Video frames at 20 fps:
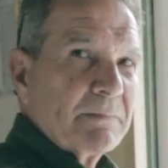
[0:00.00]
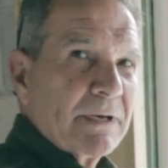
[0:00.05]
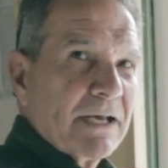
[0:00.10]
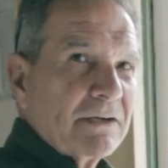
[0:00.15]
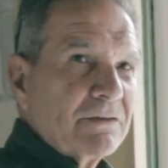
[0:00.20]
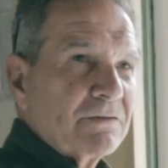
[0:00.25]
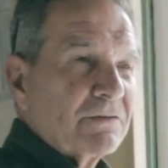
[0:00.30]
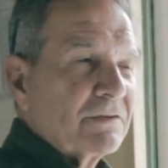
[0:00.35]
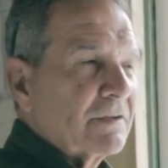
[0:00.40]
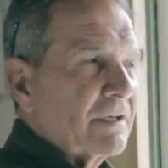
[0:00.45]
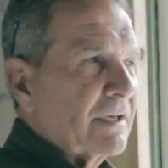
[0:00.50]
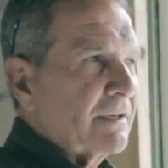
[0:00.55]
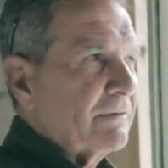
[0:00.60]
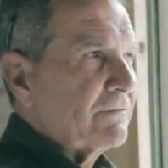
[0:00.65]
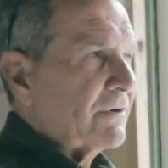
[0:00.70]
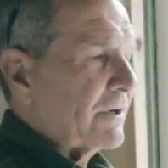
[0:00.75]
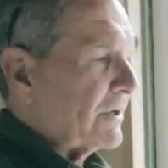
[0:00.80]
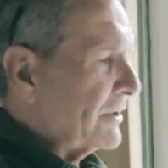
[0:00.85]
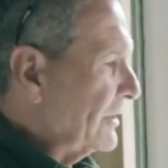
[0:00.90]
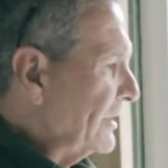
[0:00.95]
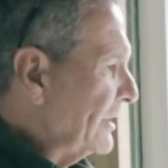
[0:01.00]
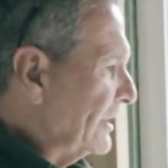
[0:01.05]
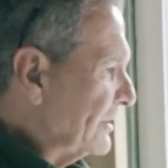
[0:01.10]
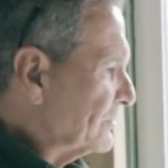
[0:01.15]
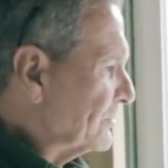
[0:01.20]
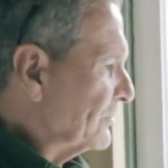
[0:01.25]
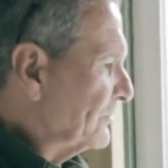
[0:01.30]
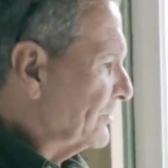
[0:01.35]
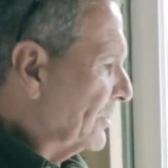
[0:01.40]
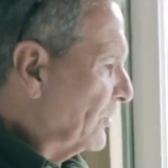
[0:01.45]
makes a very
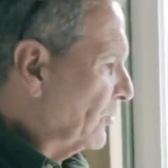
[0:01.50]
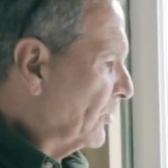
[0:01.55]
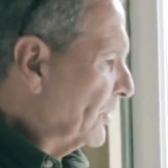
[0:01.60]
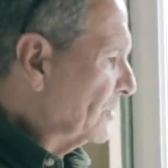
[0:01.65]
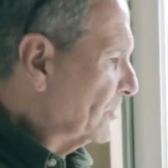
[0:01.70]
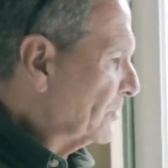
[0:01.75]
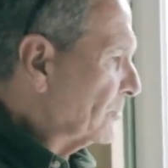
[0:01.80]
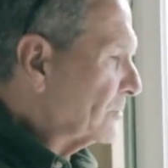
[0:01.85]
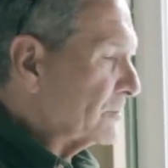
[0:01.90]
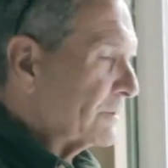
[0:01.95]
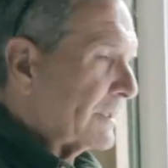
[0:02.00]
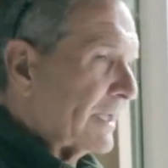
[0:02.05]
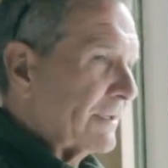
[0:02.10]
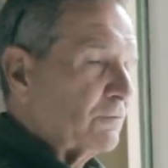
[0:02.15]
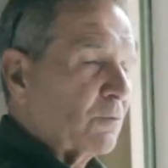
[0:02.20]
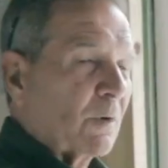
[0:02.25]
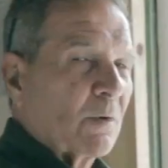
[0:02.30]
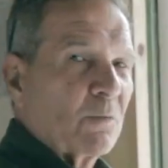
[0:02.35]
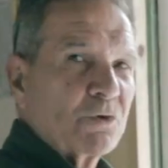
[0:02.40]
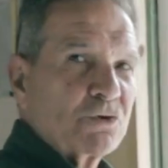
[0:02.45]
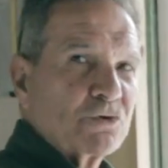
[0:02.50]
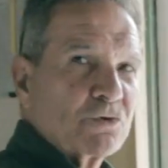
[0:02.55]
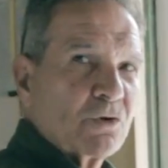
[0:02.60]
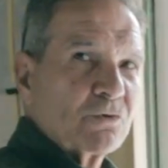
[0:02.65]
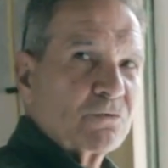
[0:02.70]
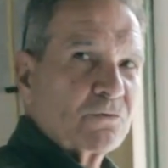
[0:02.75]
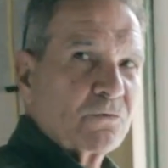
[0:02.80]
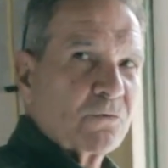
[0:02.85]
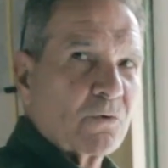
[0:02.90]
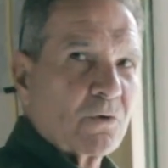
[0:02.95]
interesting window. That's what we
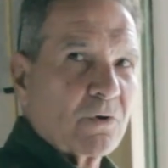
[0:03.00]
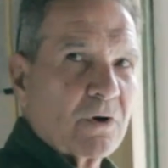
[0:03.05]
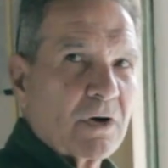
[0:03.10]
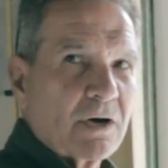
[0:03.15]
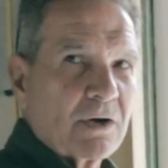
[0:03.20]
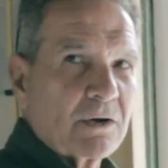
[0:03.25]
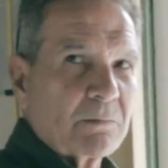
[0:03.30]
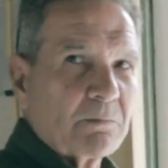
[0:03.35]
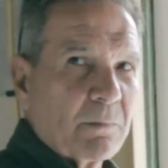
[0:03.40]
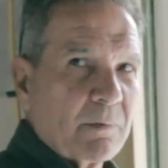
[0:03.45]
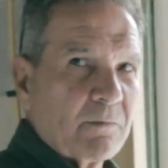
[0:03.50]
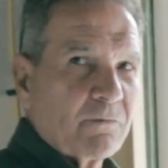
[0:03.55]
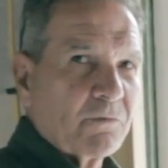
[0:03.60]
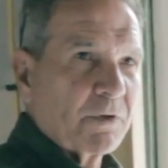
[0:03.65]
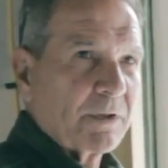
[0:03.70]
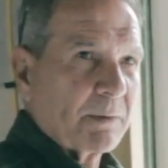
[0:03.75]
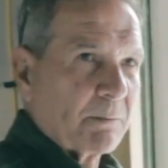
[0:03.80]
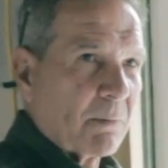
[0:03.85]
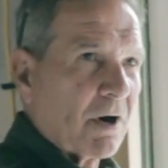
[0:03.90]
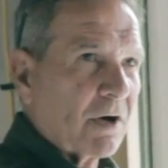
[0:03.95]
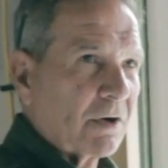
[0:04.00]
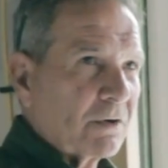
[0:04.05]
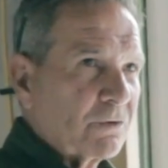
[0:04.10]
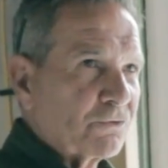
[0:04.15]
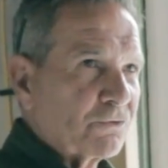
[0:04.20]
chose for the barn